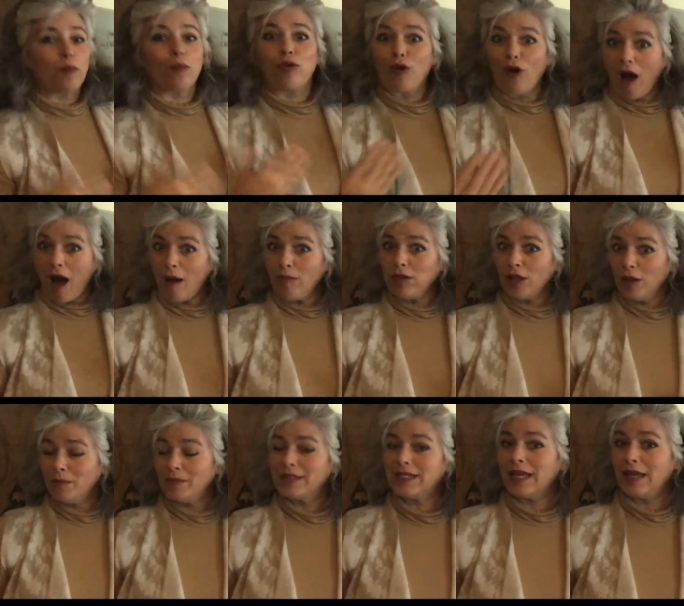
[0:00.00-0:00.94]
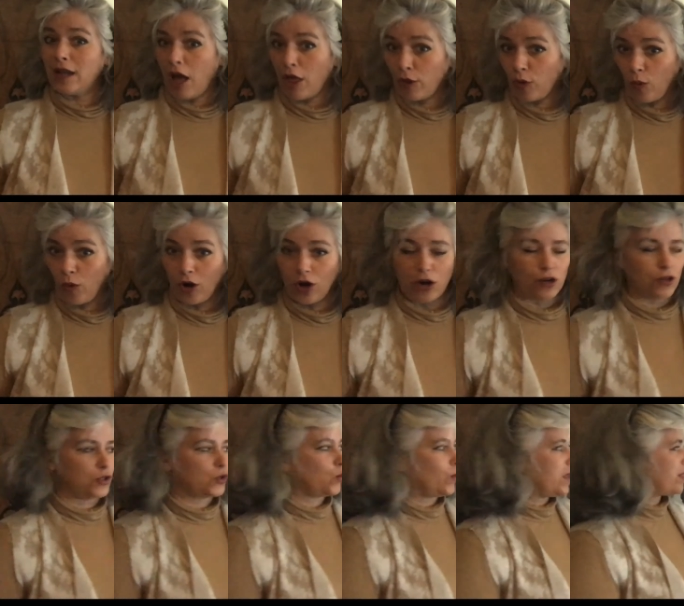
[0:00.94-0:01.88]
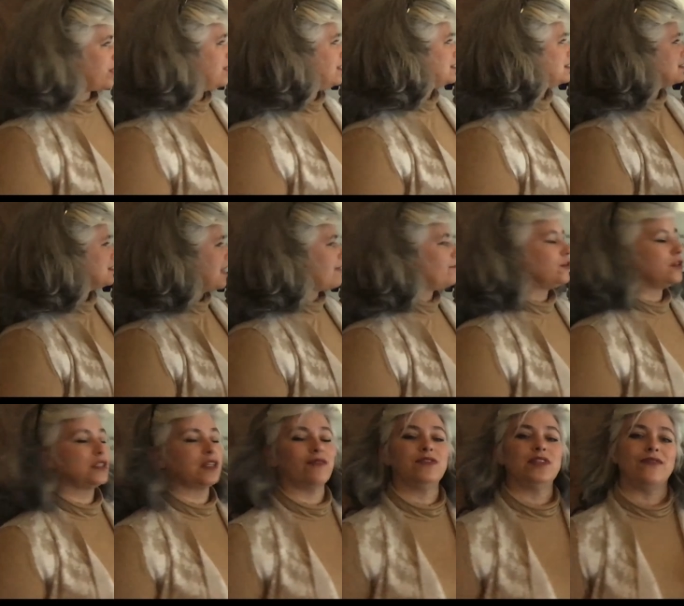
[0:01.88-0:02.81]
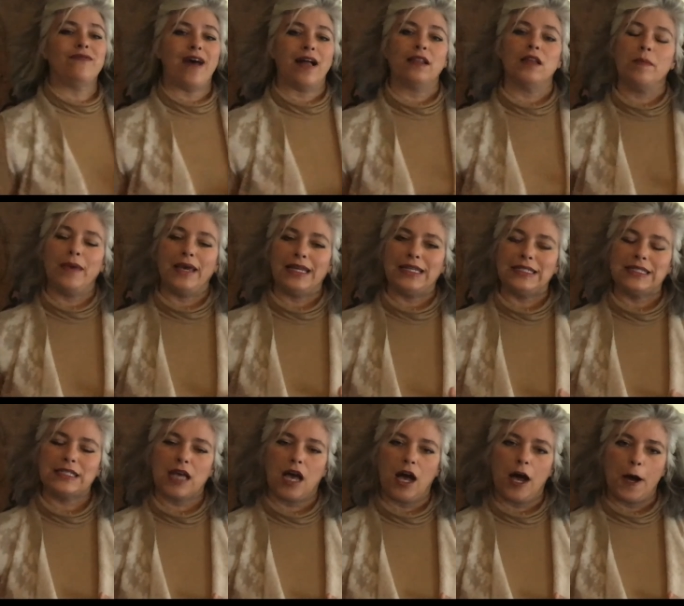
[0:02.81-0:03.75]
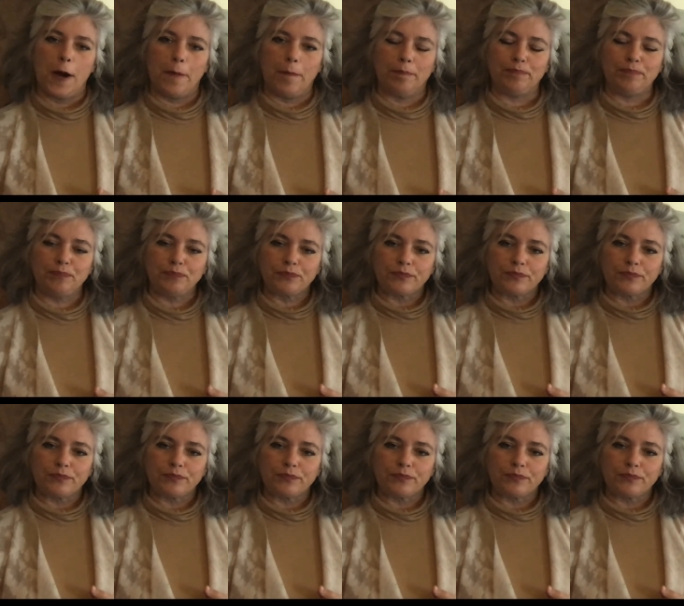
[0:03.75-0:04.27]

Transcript: problems, in other words, with this levels of development. Um,